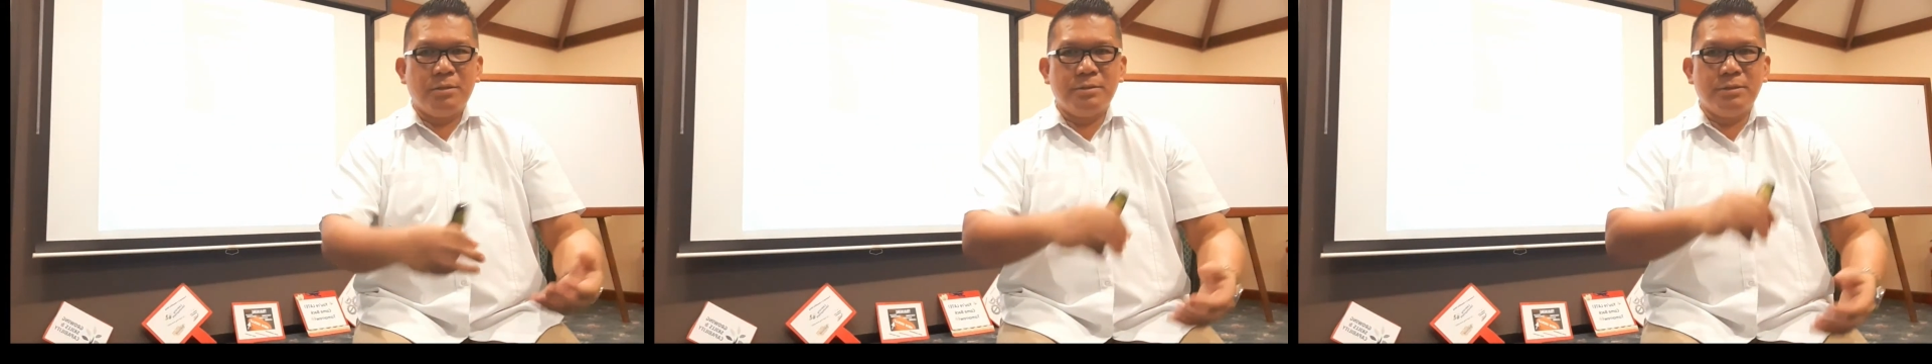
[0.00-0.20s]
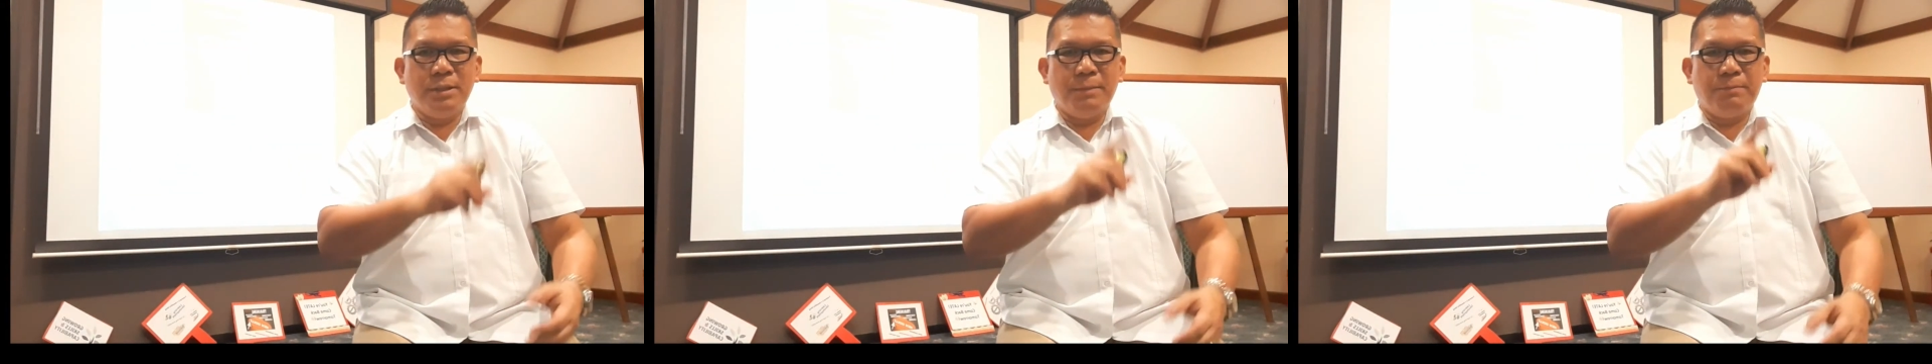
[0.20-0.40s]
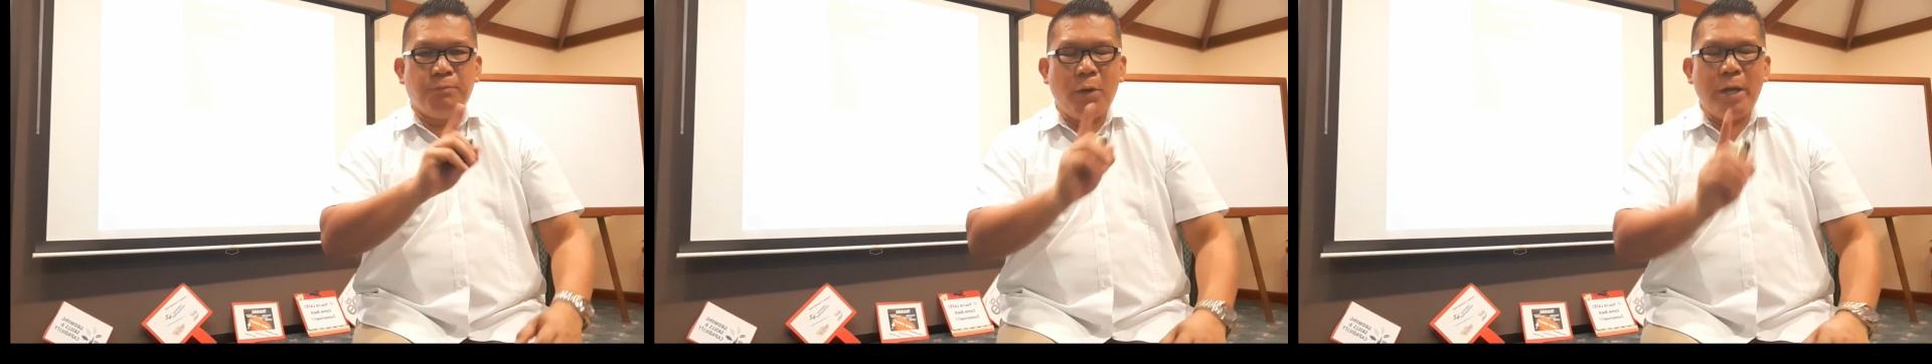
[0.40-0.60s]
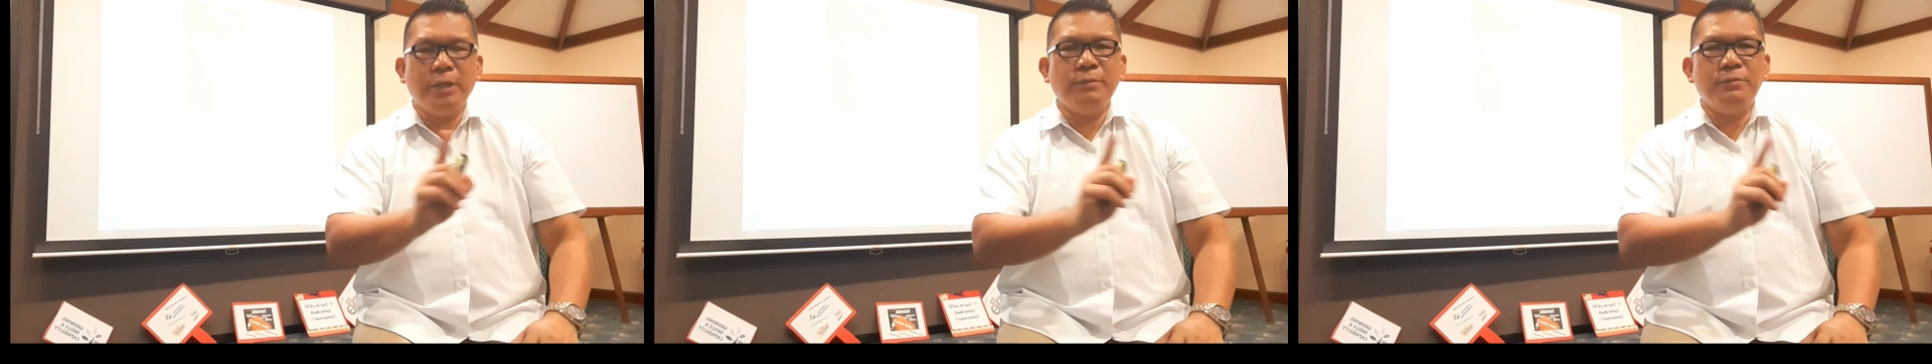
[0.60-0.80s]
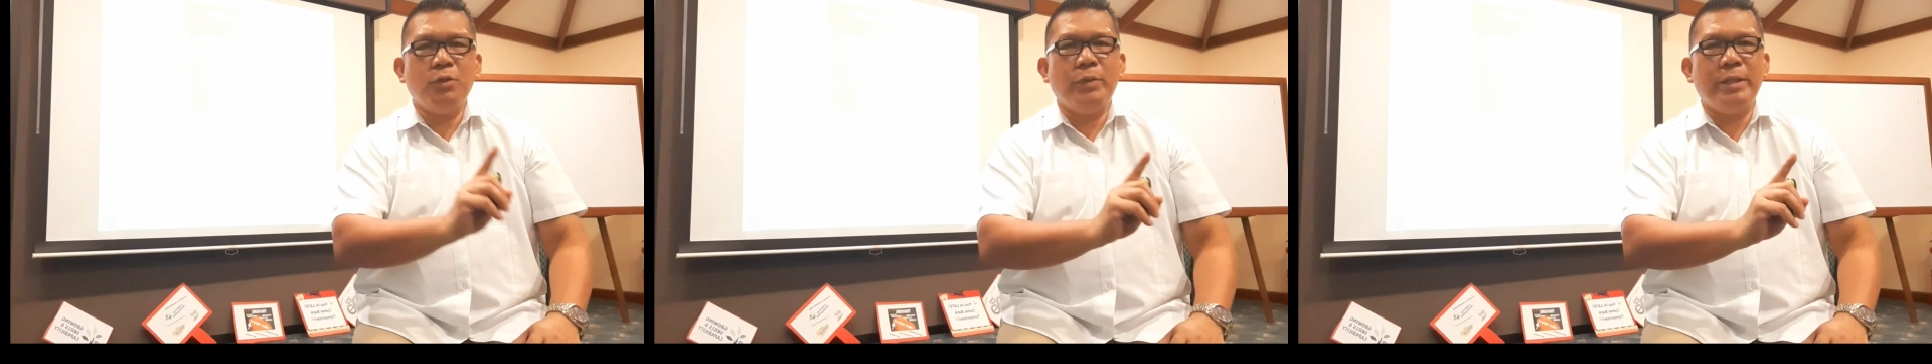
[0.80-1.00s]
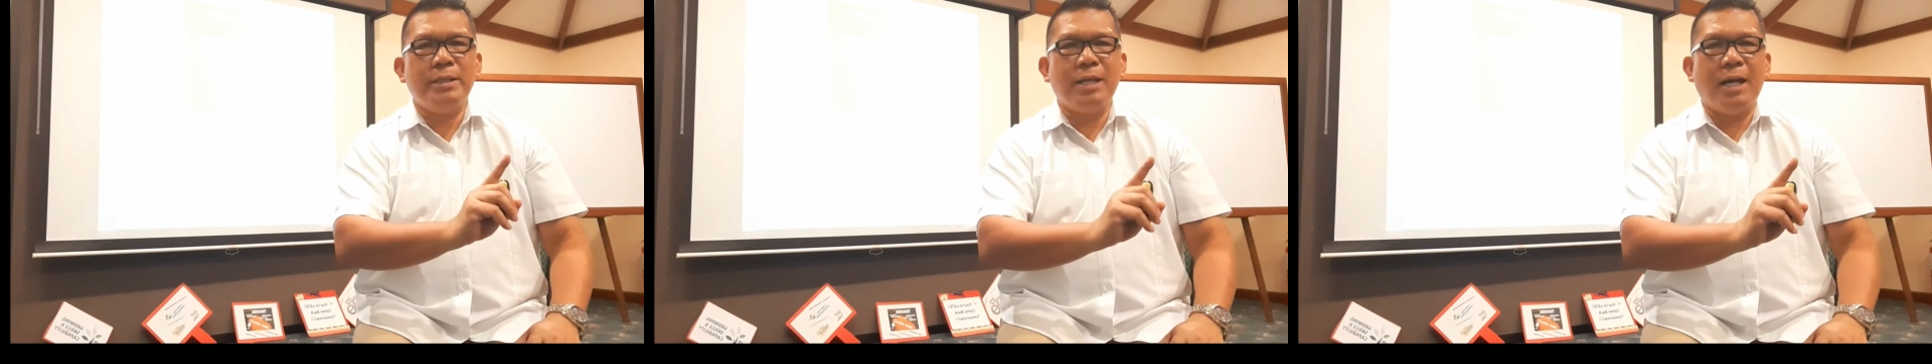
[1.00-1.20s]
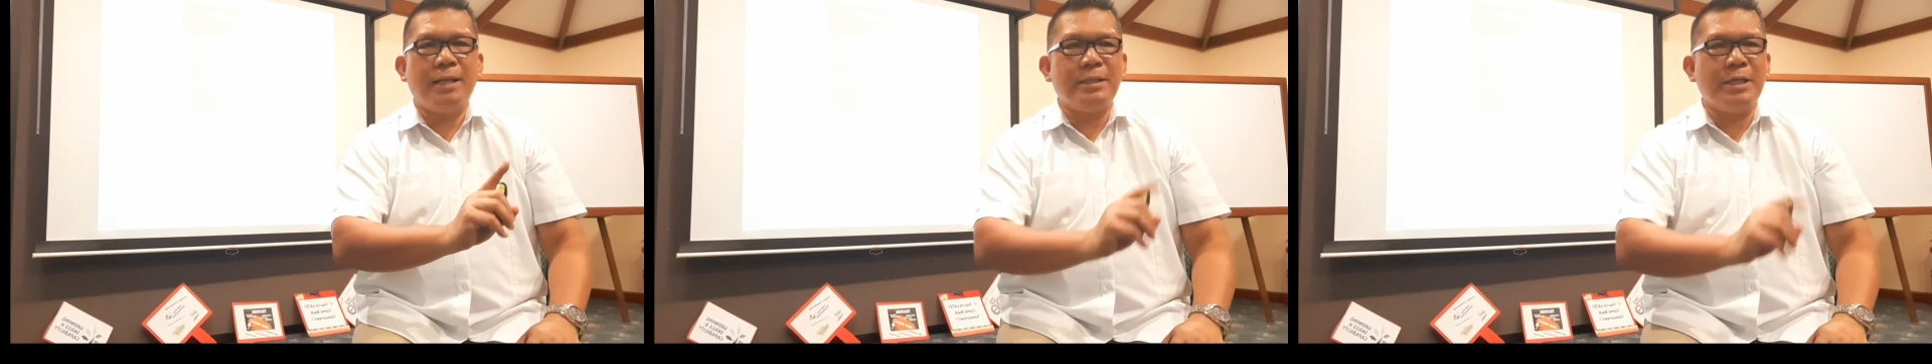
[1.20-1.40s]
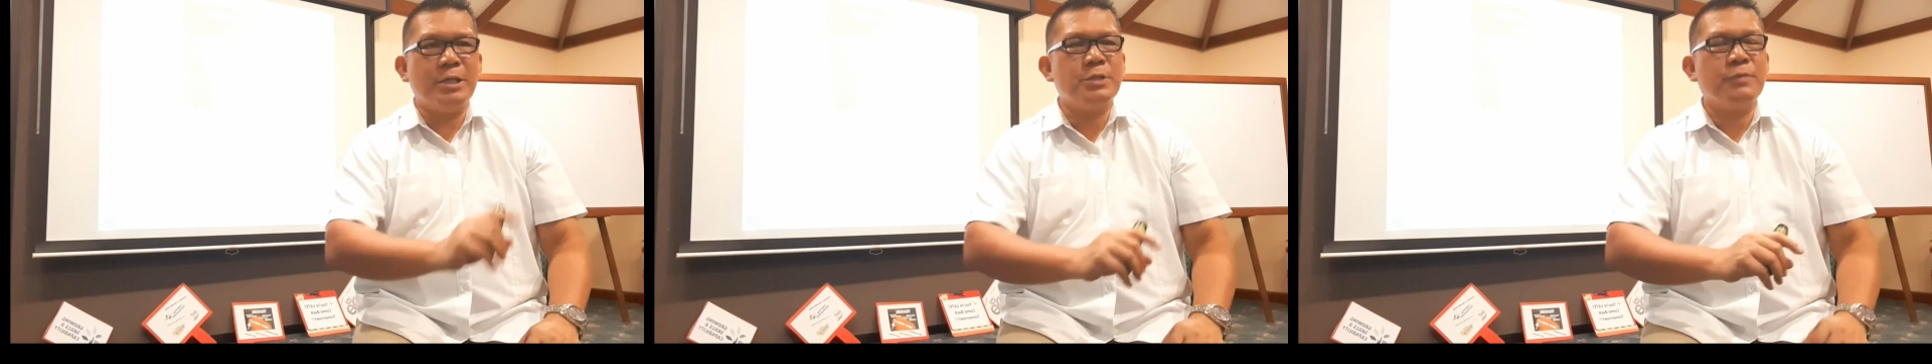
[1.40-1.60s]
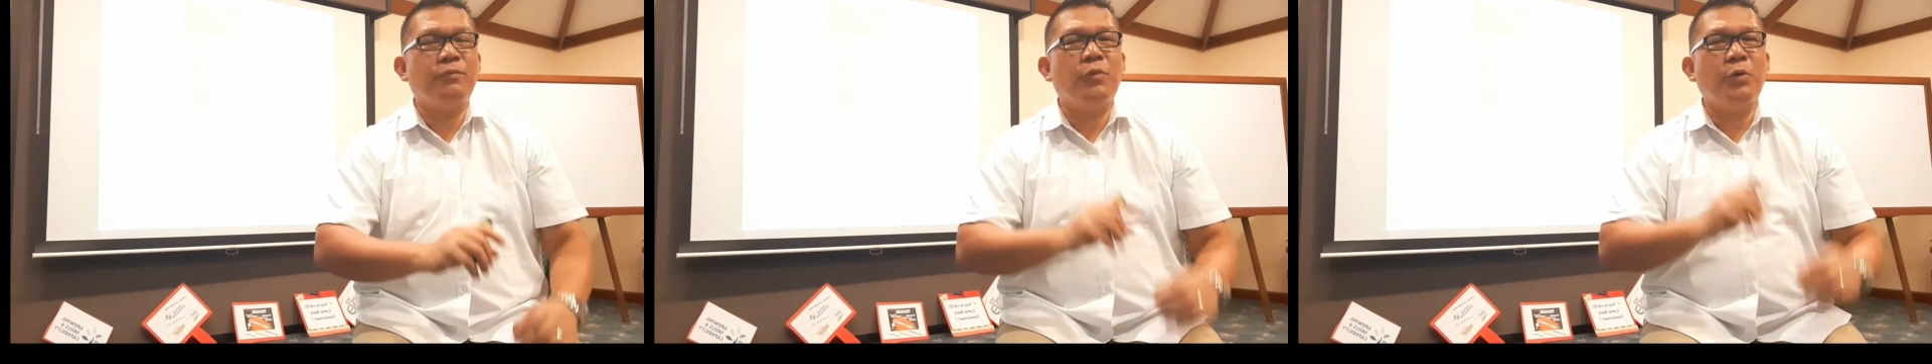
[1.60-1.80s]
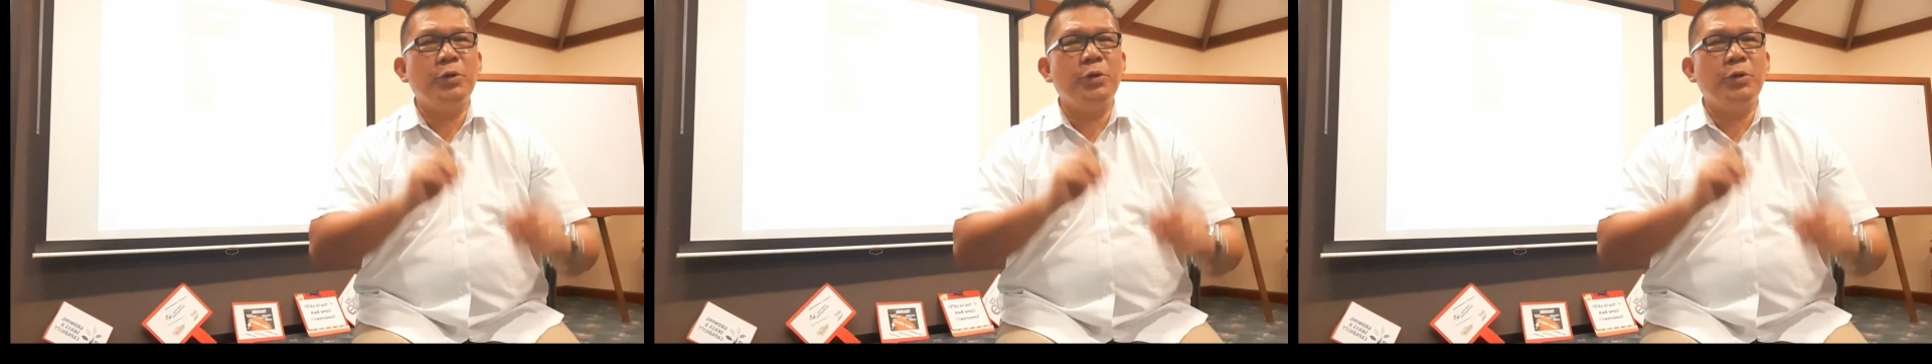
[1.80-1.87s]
The point of doing that is for